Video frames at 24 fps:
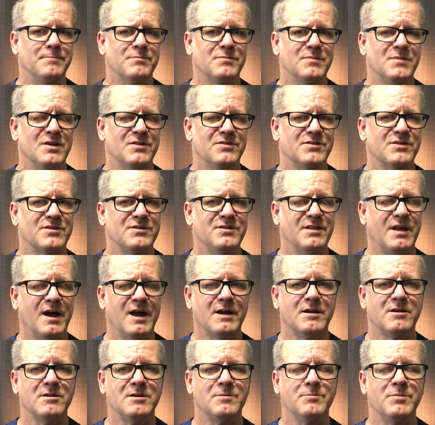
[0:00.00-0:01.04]
It's
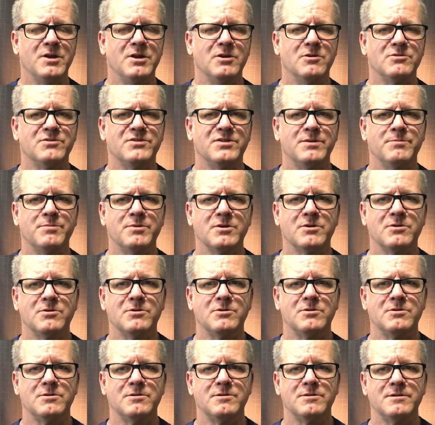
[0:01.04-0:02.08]
not going to be your
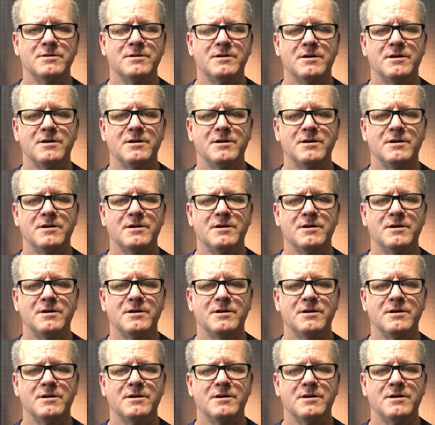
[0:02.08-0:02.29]
typical